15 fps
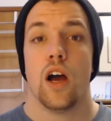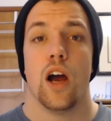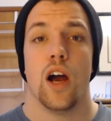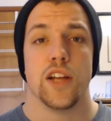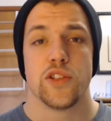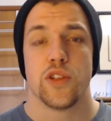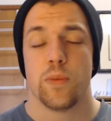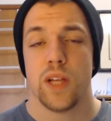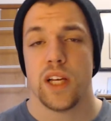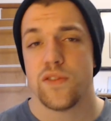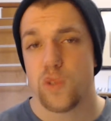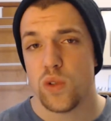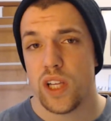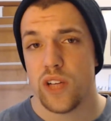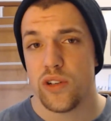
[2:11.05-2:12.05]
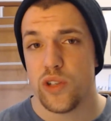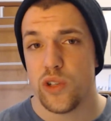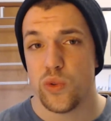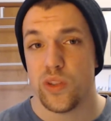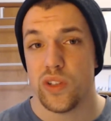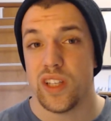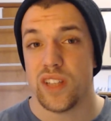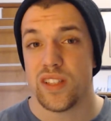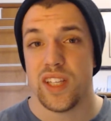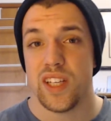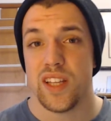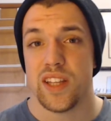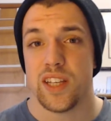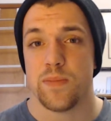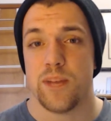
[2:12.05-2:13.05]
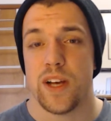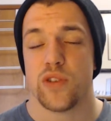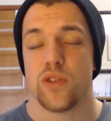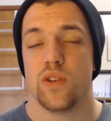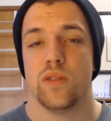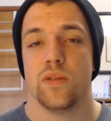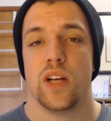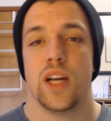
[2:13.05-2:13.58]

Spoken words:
Alright, so the plot of Zoolander 2 really isn't anything special.